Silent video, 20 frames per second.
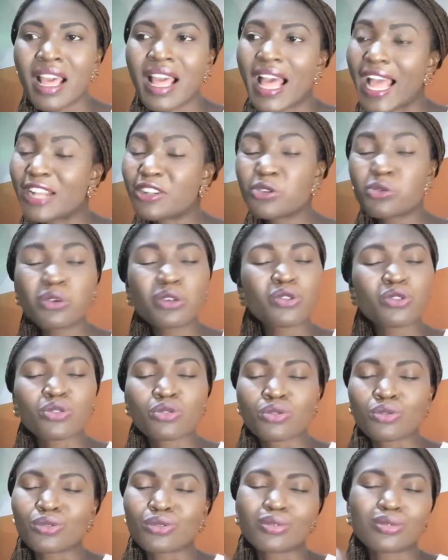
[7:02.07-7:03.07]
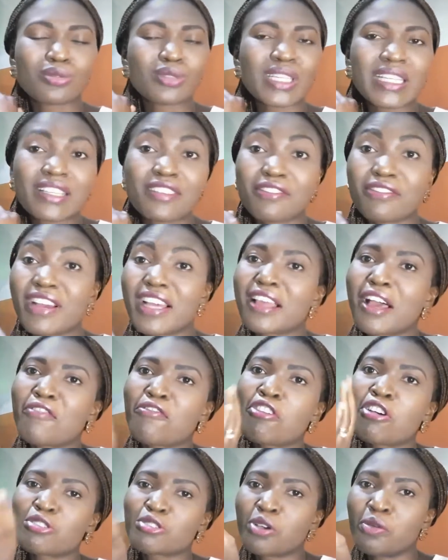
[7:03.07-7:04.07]
I don't want to, in fact, I've
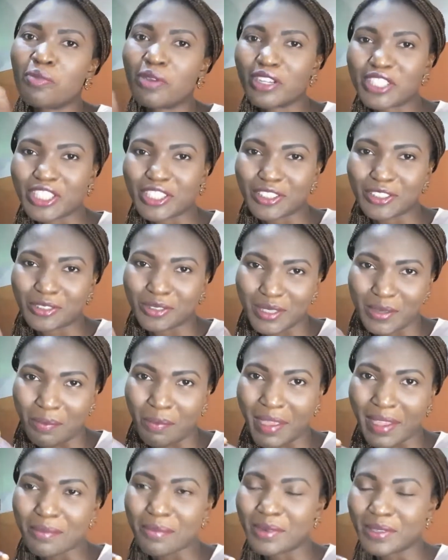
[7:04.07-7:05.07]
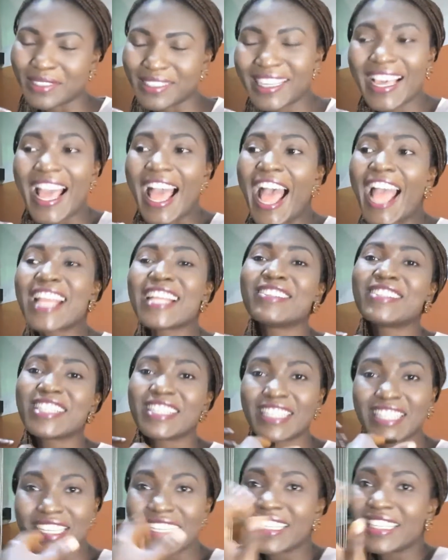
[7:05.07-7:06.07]
gone so much into the pain, but I
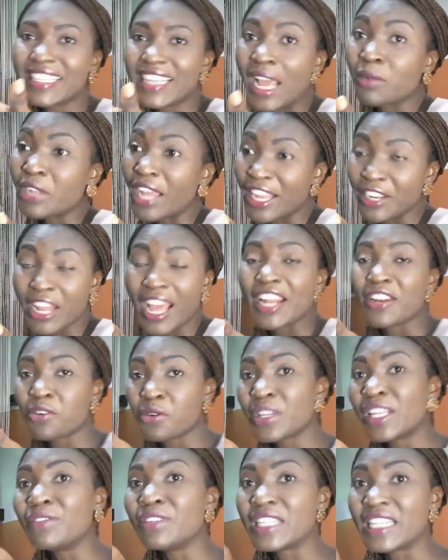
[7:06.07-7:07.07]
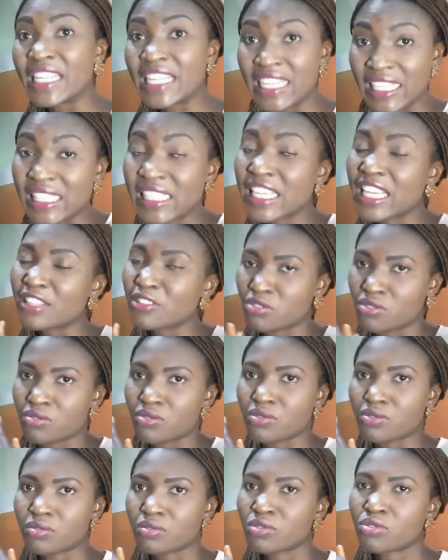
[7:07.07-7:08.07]
don't really intend
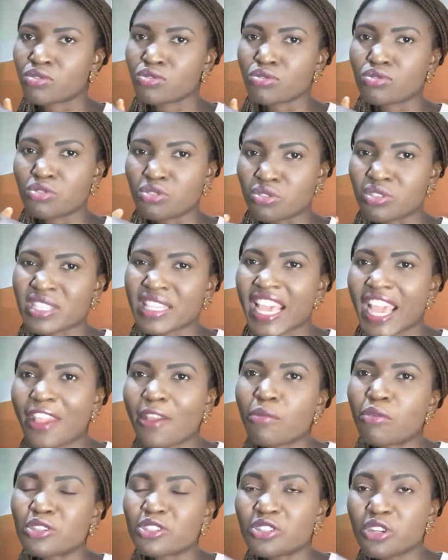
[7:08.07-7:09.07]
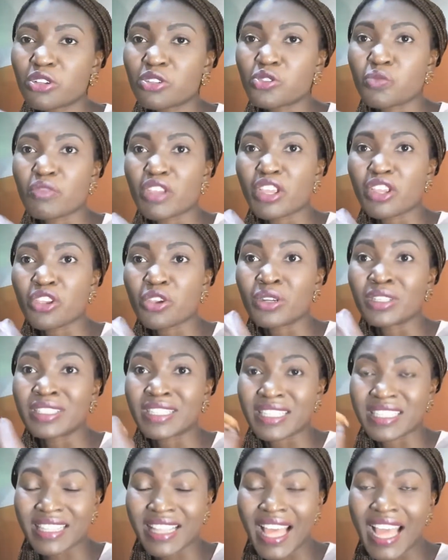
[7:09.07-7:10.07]
to scare you, but just to make you
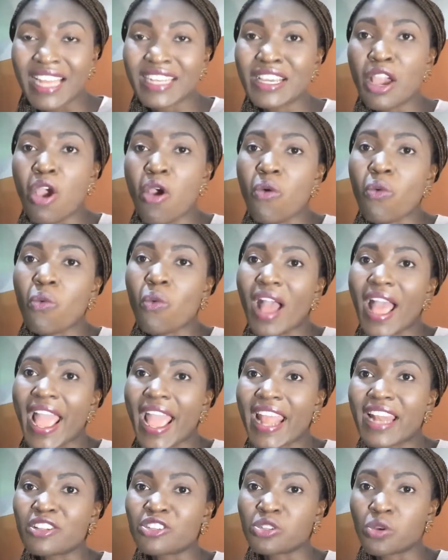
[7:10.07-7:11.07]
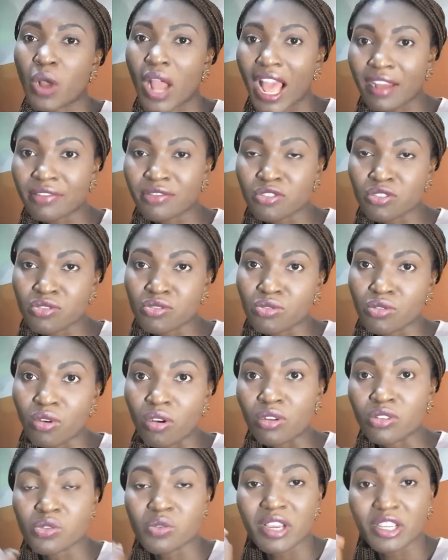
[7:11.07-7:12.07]
understand, while you have to
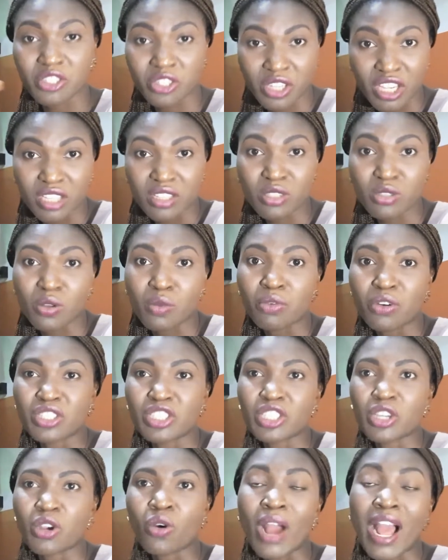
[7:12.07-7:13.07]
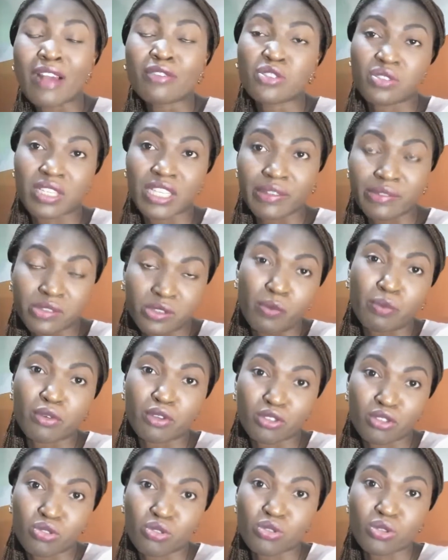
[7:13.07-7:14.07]
also educate somebody, or how to give
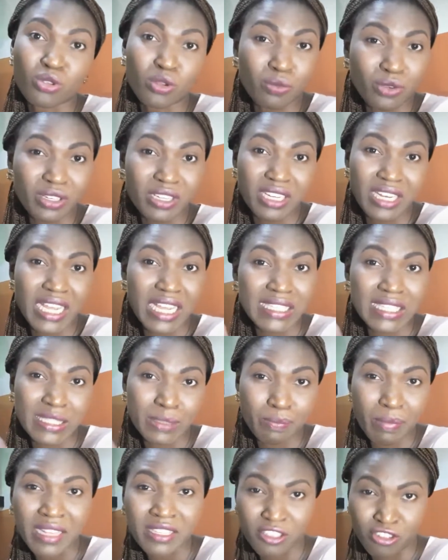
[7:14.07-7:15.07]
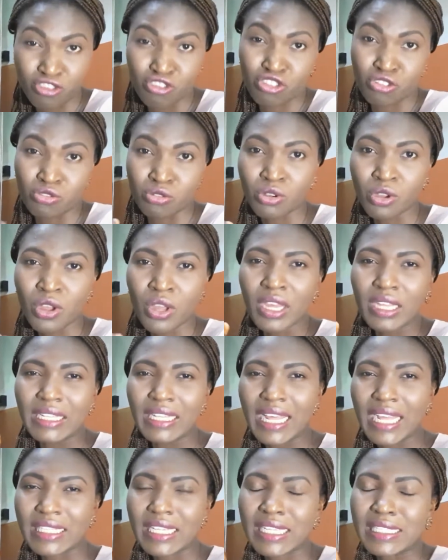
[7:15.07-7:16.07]
support to somebody that is passing through
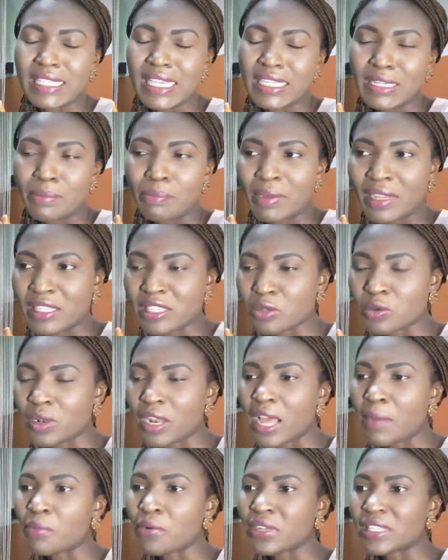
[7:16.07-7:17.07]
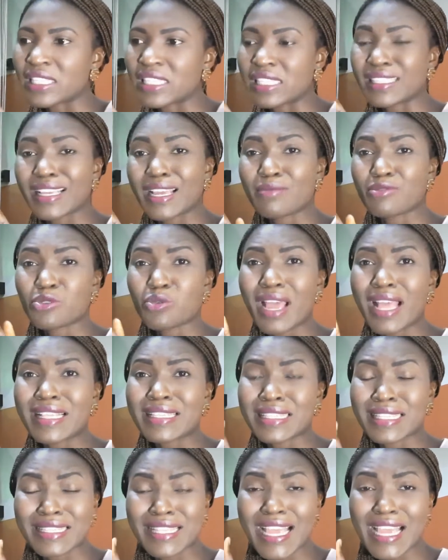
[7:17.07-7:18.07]
that at any particular point in time. So I
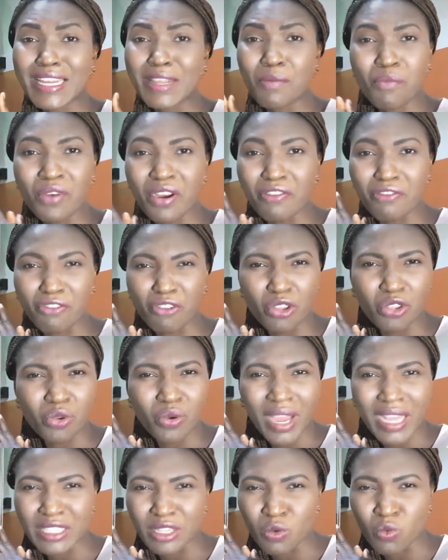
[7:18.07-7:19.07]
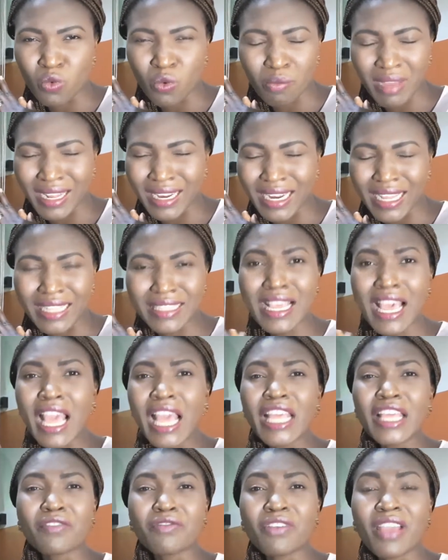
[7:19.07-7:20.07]
sincerely pray for you as a woman, that
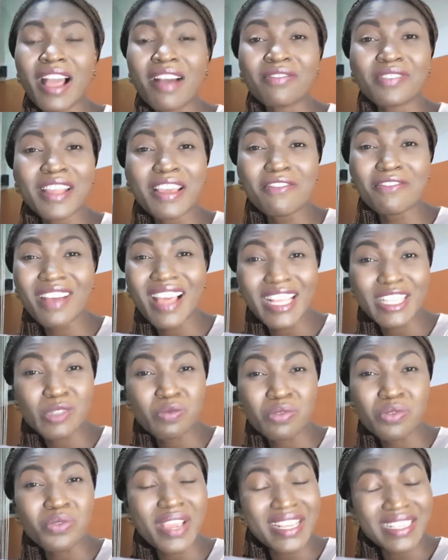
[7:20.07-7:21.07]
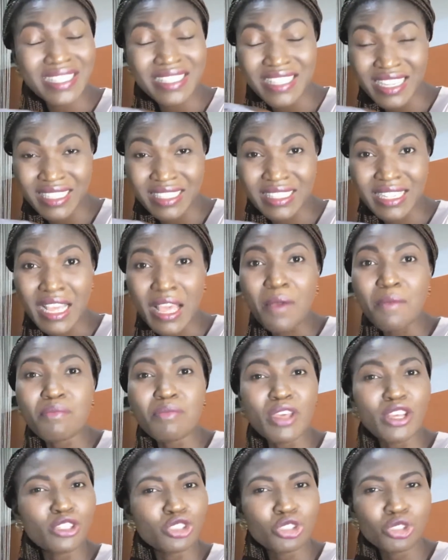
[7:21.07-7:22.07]
if you have never experienced this,
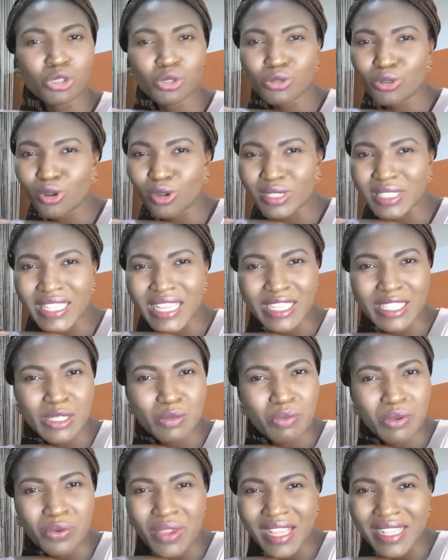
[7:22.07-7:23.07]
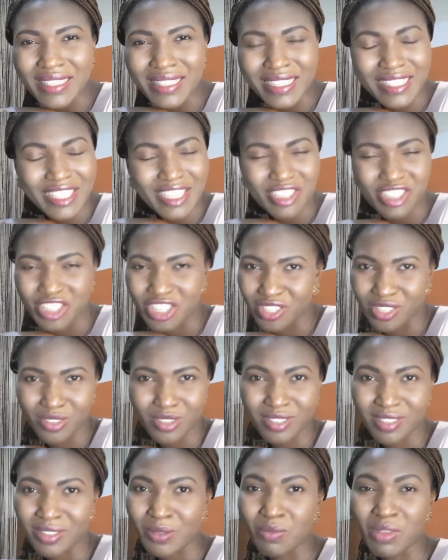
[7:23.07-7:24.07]
may you not experience it in
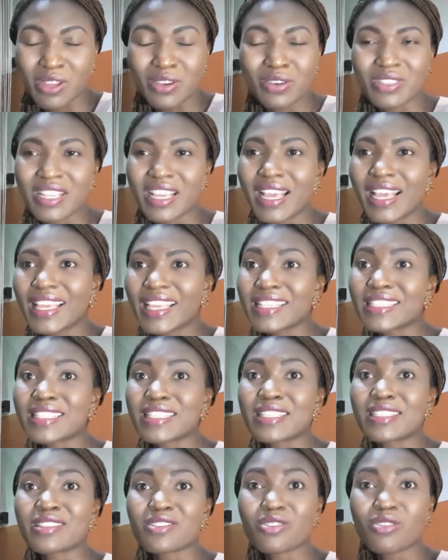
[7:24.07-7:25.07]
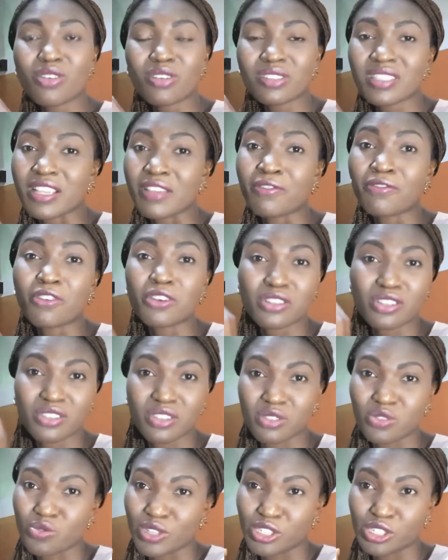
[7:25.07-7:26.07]
Jesus' name, because it is not a funny
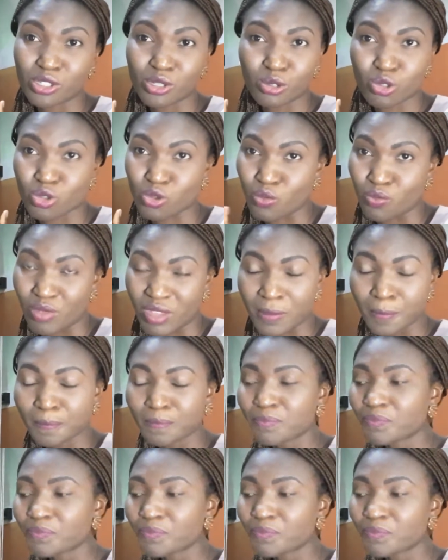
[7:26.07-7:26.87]
situation to be.